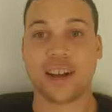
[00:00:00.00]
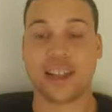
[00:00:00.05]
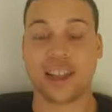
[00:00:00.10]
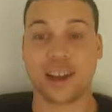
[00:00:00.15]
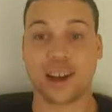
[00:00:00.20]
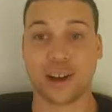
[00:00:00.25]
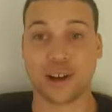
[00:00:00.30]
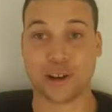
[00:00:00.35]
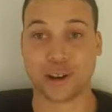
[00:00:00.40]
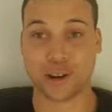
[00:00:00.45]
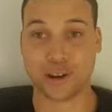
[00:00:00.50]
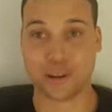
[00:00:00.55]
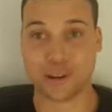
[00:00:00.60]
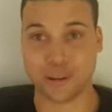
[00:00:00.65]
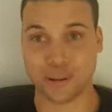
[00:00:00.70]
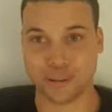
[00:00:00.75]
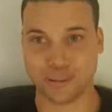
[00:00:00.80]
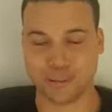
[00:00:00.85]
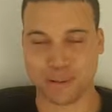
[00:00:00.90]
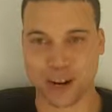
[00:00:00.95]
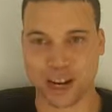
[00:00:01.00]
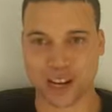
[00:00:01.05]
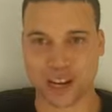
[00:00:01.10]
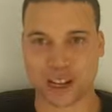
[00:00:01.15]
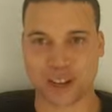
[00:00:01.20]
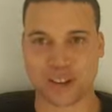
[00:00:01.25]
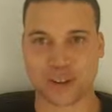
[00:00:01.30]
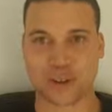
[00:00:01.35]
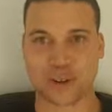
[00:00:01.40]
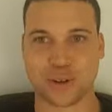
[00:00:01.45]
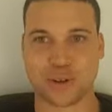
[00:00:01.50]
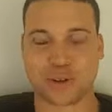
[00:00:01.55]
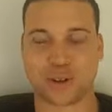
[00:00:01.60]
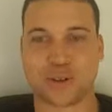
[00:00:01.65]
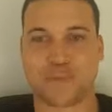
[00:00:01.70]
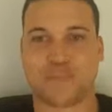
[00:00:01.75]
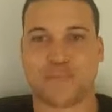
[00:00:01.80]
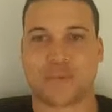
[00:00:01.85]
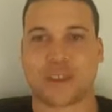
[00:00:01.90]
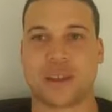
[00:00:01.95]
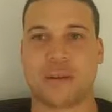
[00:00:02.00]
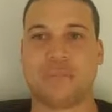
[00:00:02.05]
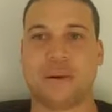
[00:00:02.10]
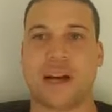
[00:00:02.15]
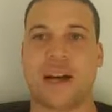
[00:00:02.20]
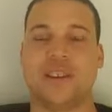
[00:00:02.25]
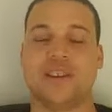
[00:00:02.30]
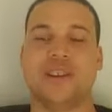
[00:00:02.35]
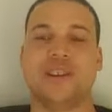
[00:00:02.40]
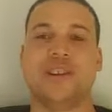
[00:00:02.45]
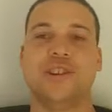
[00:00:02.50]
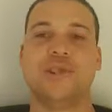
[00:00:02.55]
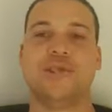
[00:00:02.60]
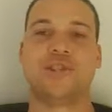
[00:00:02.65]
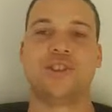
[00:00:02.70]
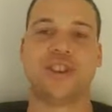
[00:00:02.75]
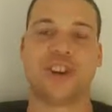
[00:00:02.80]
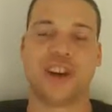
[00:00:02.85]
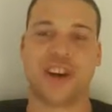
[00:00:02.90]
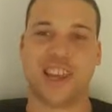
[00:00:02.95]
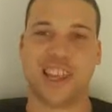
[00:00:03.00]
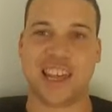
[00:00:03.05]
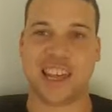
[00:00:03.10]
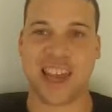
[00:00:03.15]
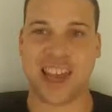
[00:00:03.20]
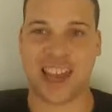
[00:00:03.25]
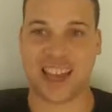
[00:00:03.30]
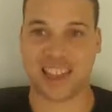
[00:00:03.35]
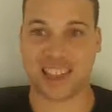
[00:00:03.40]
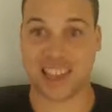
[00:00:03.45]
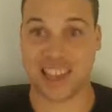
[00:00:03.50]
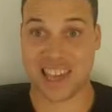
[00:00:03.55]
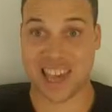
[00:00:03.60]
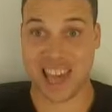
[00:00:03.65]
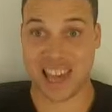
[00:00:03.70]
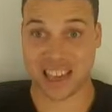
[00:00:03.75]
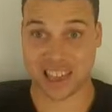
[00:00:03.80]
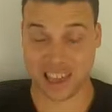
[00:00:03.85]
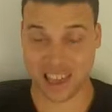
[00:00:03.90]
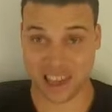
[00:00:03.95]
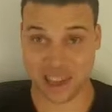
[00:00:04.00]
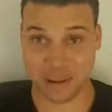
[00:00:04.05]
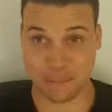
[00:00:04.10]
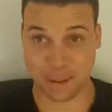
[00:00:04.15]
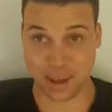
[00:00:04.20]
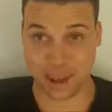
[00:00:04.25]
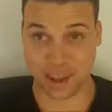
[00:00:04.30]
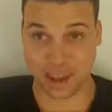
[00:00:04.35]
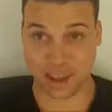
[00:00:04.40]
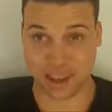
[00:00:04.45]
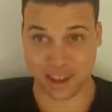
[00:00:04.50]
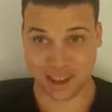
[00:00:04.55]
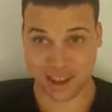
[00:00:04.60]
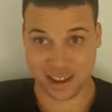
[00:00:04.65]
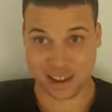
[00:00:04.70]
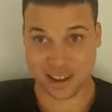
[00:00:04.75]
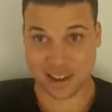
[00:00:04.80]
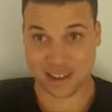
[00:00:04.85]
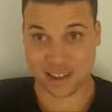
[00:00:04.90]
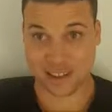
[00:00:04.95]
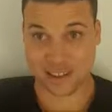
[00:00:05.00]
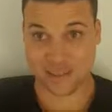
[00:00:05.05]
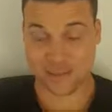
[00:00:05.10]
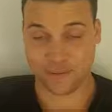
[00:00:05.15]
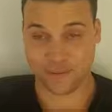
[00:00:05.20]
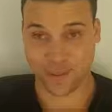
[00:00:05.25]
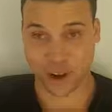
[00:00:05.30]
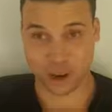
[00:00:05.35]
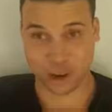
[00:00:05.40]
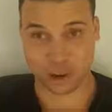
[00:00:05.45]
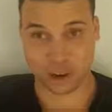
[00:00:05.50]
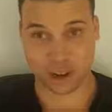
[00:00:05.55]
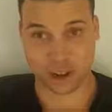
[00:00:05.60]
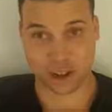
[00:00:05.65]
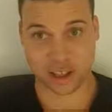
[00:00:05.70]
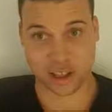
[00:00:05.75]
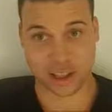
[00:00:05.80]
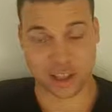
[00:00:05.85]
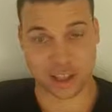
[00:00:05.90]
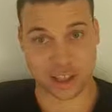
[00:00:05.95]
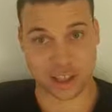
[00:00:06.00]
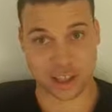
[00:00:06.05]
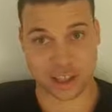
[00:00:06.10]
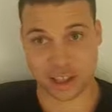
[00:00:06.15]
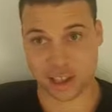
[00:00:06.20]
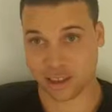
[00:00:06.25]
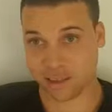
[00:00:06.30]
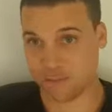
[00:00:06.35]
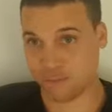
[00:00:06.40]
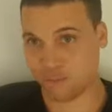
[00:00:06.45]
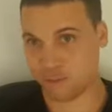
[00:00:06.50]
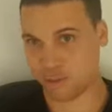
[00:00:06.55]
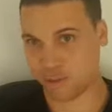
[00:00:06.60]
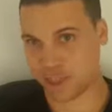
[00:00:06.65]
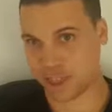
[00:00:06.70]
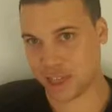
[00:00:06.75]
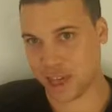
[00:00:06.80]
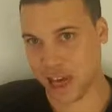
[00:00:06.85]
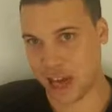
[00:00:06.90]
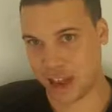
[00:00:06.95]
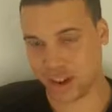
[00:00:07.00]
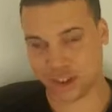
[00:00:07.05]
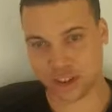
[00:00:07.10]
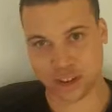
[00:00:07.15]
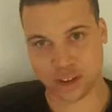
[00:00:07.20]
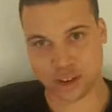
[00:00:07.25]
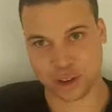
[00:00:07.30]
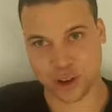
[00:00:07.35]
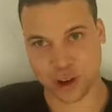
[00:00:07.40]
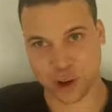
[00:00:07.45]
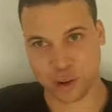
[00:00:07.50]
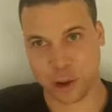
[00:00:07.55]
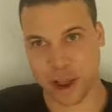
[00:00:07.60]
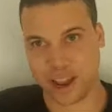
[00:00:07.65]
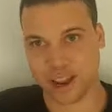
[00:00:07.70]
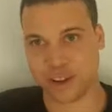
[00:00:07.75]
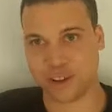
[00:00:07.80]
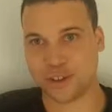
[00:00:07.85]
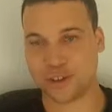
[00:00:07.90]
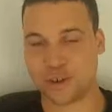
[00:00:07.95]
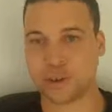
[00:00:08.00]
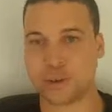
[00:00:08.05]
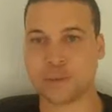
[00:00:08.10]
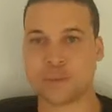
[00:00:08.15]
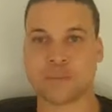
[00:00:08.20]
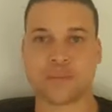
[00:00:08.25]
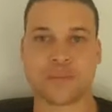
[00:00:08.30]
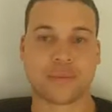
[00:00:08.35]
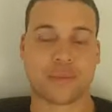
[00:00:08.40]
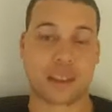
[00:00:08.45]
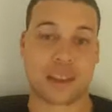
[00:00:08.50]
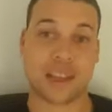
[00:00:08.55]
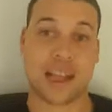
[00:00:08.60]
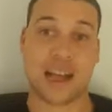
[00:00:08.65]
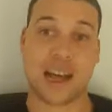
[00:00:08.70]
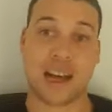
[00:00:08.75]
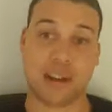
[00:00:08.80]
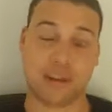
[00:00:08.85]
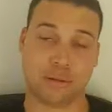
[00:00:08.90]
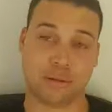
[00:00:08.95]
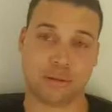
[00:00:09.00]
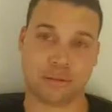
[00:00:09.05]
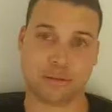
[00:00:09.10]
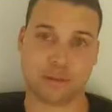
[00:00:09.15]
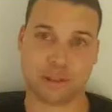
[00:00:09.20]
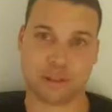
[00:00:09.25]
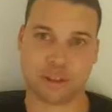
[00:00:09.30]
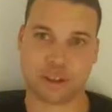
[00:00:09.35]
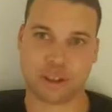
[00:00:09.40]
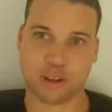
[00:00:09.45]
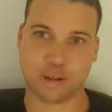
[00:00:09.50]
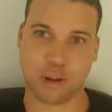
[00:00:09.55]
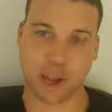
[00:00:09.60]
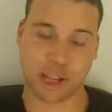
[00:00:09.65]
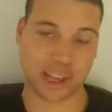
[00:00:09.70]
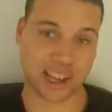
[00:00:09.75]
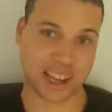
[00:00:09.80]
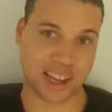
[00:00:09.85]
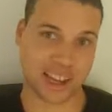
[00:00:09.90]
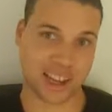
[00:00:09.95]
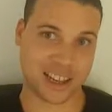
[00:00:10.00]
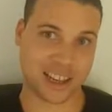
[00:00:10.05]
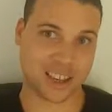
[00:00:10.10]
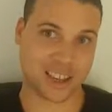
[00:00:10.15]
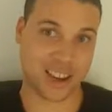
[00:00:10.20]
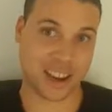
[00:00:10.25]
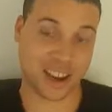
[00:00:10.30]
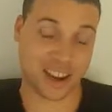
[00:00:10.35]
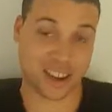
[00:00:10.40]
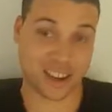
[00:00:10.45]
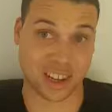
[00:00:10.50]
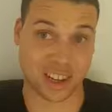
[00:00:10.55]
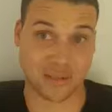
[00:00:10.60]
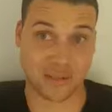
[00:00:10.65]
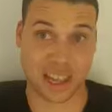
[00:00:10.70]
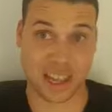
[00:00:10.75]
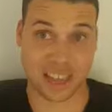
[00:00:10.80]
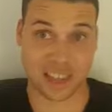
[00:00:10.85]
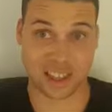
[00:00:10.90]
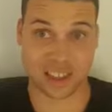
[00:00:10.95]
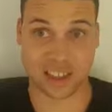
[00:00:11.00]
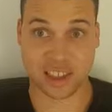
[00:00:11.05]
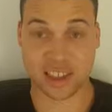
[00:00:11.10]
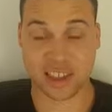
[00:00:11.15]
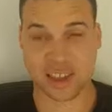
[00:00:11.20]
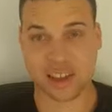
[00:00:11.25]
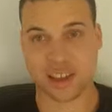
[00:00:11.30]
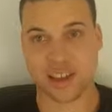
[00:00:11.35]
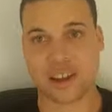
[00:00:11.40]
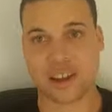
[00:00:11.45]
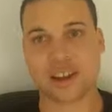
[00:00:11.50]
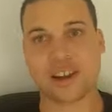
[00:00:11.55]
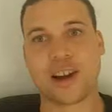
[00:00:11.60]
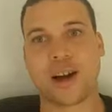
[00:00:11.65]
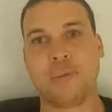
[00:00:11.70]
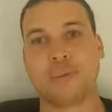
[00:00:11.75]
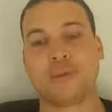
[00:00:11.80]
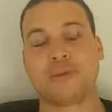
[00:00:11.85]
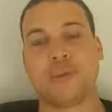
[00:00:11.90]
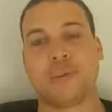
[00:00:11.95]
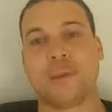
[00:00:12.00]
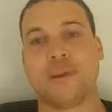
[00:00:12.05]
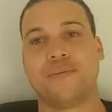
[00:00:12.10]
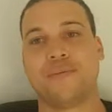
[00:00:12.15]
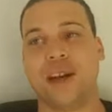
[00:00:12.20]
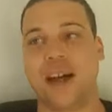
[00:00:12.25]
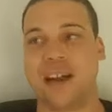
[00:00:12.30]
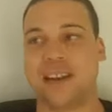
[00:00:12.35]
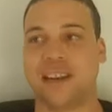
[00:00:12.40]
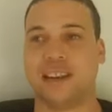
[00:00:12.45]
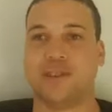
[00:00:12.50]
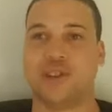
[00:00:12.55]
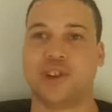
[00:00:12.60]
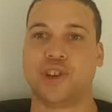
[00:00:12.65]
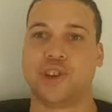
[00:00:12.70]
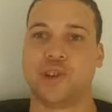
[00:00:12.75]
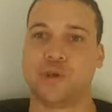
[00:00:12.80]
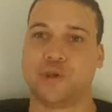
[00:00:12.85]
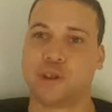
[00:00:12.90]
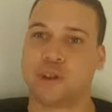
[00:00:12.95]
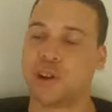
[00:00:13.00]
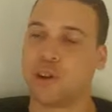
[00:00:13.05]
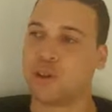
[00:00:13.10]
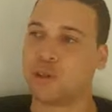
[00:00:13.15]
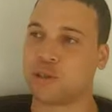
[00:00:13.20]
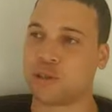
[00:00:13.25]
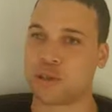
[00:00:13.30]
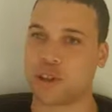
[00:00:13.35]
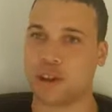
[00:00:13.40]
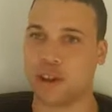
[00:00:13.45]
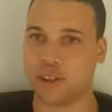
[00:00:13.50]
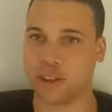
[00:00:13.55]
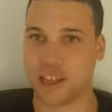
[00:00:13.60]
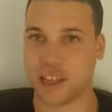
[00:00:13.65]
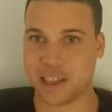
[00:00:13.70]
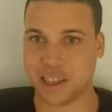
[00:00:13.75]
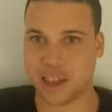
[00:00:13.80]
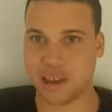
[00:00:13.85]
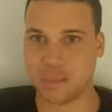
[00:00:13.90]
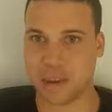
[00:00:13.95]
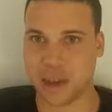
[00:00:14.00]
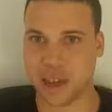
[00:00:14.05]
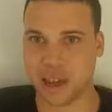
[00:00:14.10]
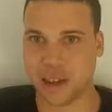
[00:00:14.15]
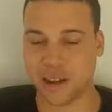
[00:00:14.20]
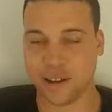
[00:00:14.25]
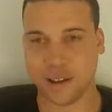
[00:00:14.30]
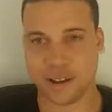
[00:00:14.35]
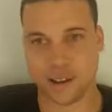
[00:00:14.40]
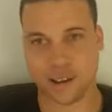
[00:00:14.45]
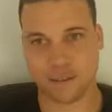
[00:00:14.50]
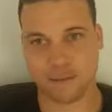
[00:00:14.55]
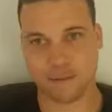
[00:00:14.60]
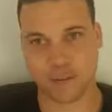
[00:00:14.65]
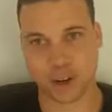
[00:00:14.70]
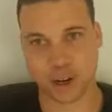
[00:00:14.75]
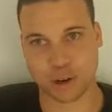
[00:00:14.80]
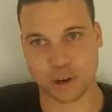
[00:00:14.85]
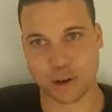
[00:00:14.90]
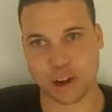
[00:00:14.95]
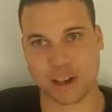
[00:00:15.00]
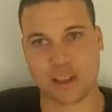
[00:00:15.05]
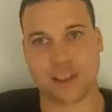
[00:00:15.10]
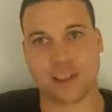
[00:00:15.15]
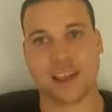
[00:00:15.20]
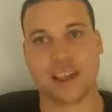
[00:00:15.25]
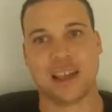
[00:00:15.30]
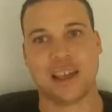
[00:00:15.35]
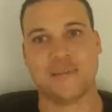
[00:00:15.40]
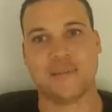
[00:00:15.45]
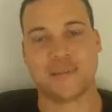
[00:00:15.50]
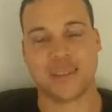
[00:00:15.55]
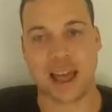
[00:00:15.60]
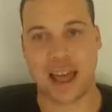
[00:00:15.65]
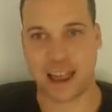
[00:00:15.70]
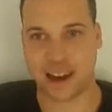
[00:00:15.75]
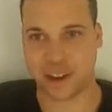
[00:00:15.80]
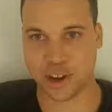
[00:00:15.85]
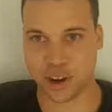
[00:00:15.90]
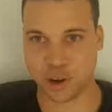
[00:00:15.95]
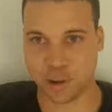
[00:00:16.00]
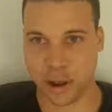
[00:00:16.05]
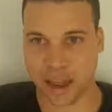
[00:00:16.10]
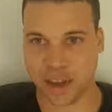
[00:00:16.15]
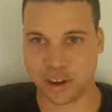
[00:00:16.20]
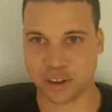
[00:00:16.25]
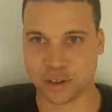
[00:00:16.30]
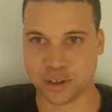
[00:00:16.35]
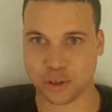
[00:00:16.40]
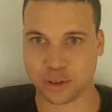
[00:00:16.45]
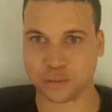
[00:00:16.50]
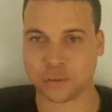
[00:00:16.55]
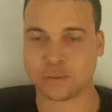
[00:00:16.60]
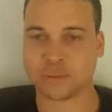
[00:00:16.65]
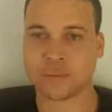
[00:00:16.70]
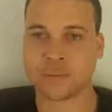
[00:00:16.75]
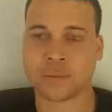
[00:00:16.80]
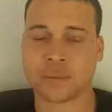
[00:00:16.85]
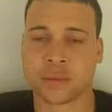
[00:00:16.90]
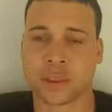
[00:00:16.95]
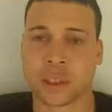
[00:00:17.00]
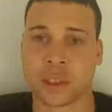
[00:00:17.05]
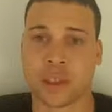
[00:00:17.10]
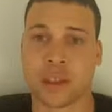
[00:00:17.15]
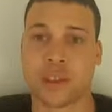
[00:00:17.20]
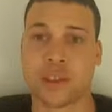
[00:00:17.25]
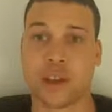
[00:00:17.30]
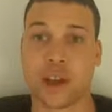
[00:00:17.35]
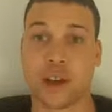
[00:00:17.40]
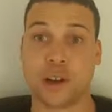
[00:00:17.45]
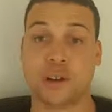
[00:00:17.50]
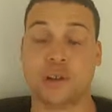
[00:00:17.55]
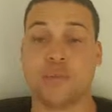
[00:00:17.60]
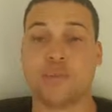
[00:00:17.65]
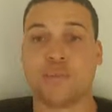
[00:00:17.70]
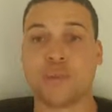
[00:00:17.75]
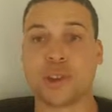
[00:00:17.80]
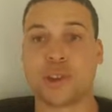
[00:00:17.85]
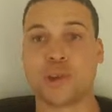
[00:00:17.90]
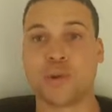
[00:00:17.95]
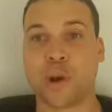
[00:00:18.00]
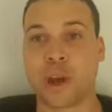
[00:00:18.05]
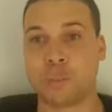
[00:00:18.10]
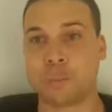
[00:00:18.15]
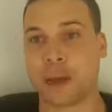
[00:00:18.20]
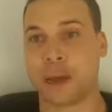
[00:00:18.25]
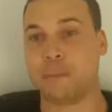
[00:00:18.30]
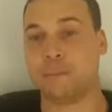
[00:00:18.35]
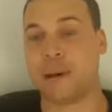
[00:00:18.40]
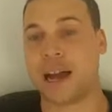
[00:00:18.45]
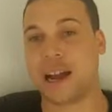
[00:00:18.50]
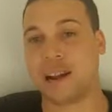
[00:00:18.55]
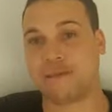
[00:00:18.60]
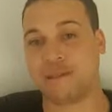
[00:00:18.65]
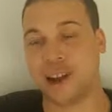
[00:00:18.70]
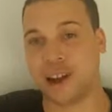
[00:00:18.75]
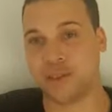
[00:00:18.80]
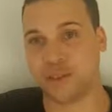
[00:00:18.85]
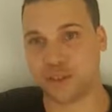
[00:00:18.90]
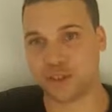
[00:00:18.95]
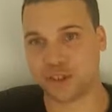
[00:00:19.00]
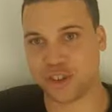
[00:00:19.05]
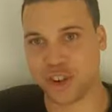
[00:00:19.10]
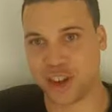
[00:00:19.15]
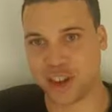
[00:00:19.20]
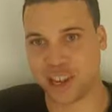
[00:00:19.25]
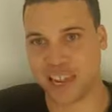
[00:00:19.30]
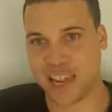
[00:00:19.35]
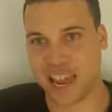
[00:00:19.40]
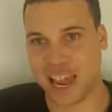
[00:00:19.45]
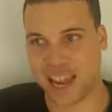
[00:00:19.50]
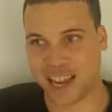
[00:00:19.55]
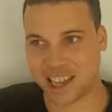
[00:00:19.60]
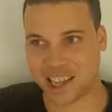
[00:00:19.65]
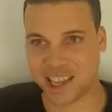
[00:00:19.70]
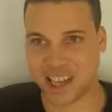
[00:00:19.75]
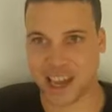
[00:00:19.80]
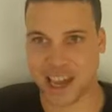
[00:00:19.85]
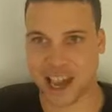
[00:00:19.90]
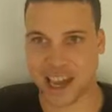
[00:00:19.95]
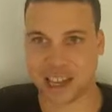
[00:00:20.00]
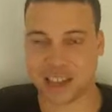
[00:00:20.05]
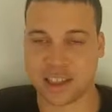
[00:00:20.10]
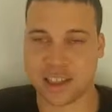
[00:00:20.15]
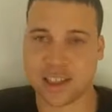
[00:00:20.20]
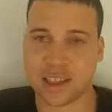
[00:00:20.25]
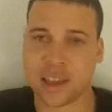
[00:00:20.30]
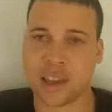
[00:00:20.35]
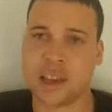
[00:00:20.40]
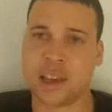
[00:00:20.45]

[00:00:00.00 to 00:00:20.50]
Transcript: Hello, we're going to talk about the new Charli XCX EP, Focus slash No Angel. Now, quickly, the title of this comes from the fact there are two songs on this EP, Focus and No Angel. So, quick bit of background on Charli XCX.